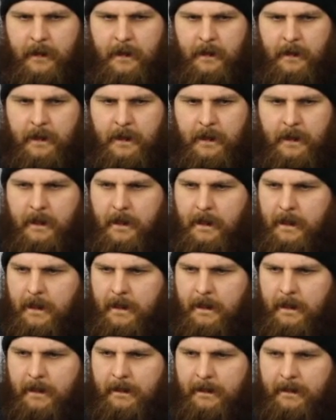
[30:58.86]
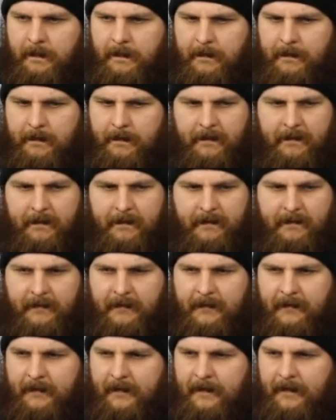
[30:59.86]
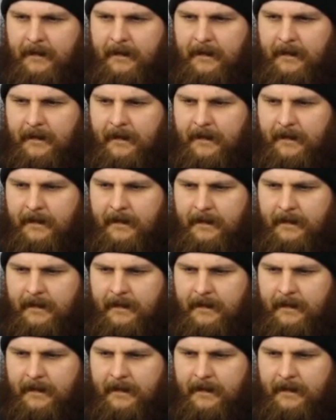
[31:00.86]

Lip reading: Nobody speaks.